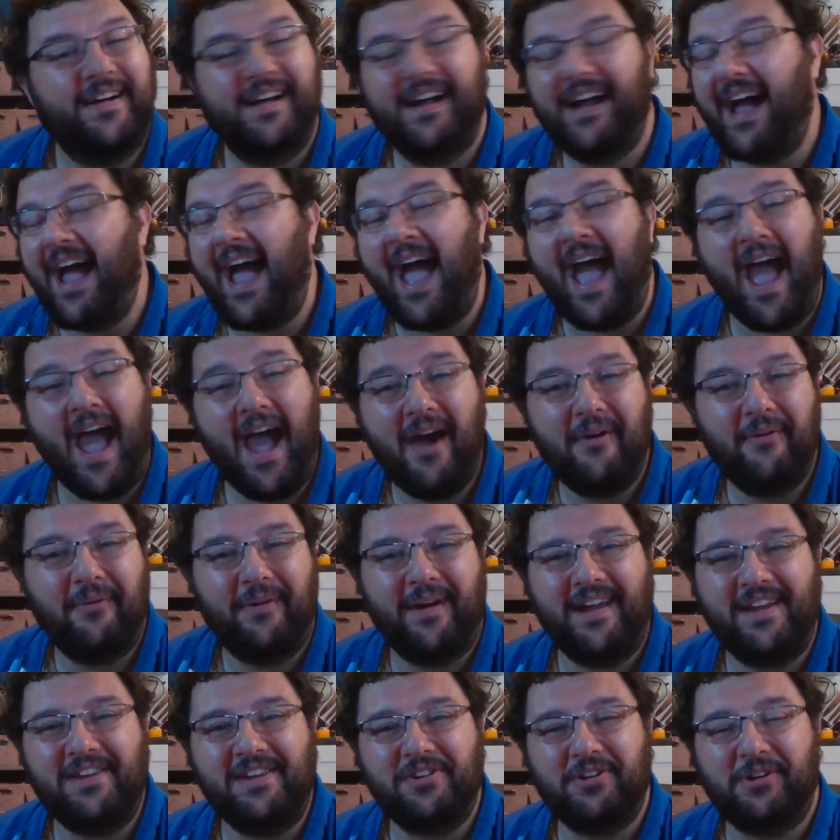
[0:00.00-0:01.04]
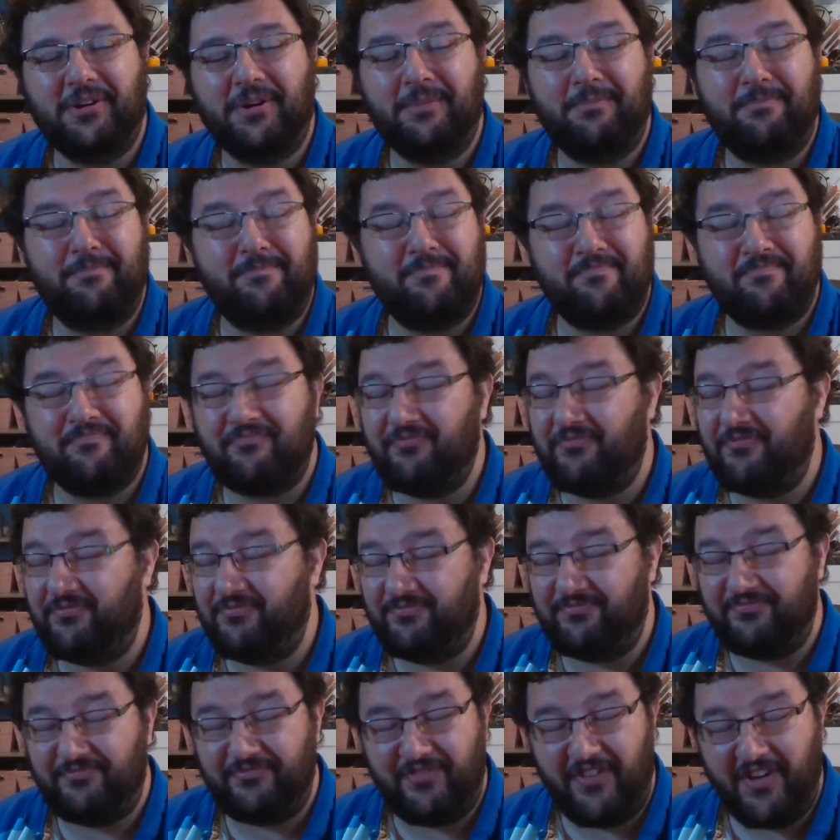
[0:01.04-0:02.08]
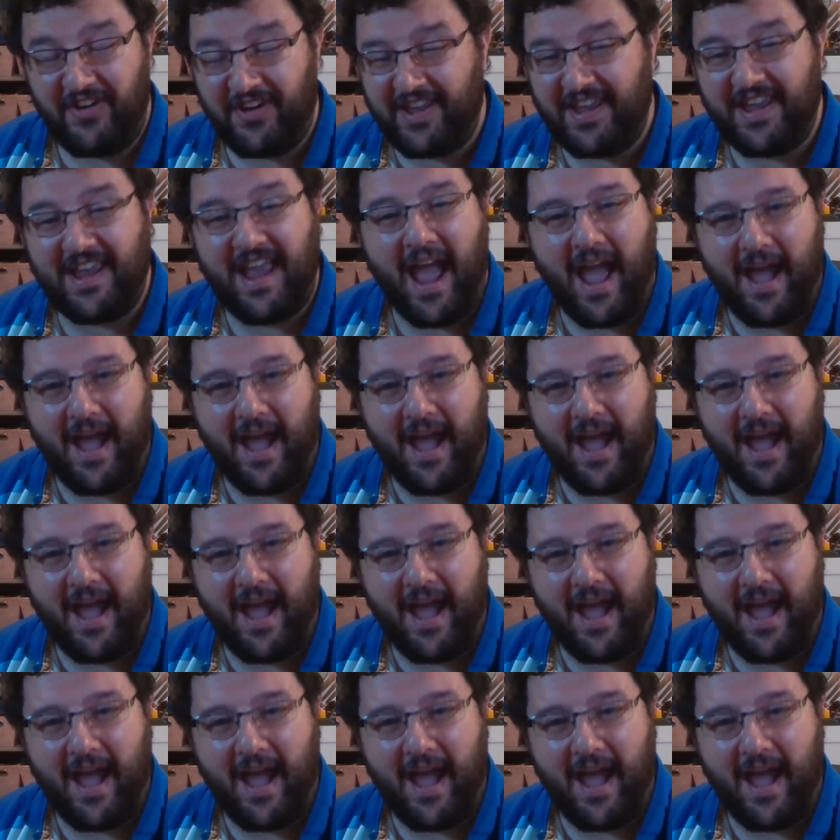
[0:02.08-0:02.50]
How in your fucking